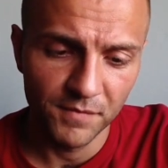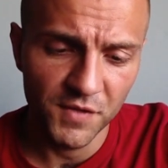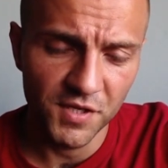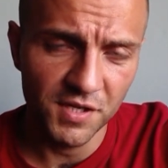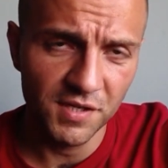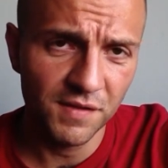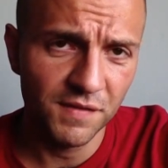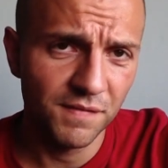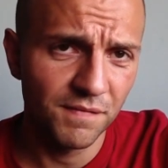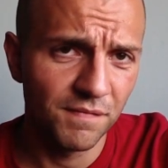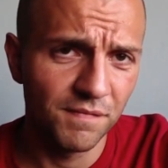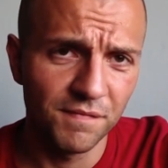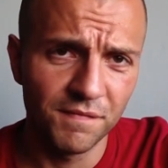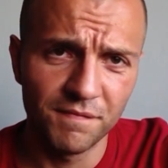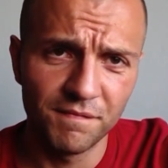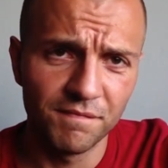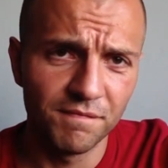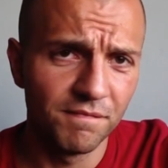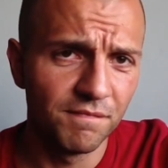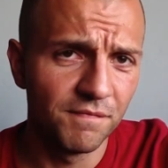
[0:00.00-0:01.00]
Just
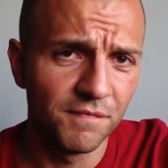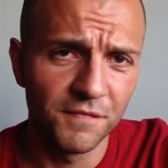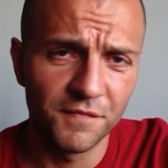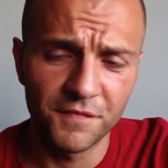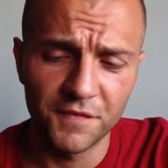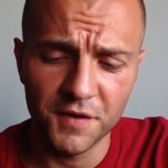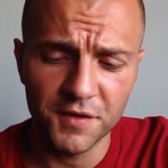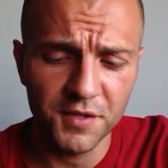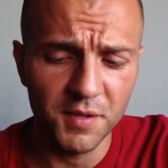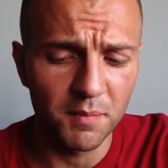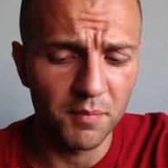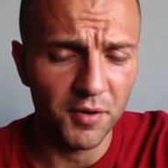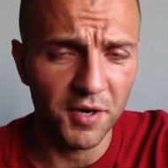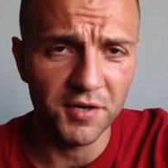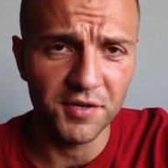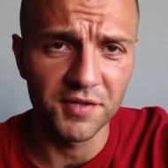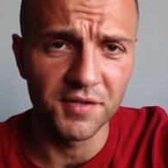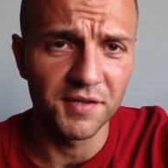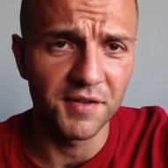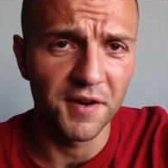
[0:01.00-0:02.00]
first
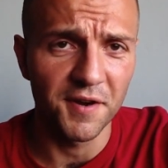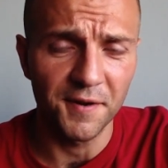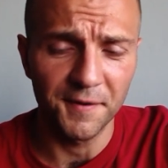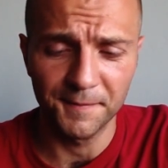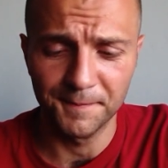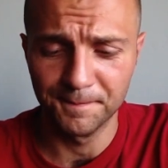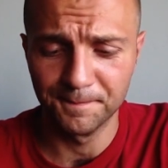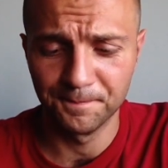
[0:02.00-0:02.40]
impressions here.